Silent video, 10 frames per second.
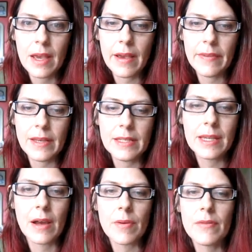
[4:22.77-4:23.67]
and they need to
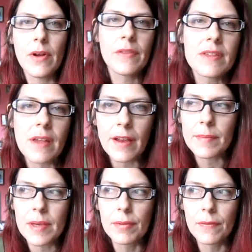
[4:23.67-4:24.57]
get rid of all these kind
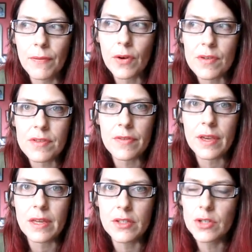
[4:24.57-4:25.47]
of people first so
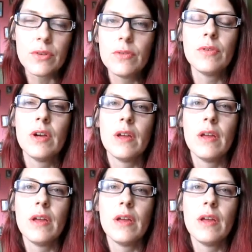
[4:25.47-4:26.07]
they can do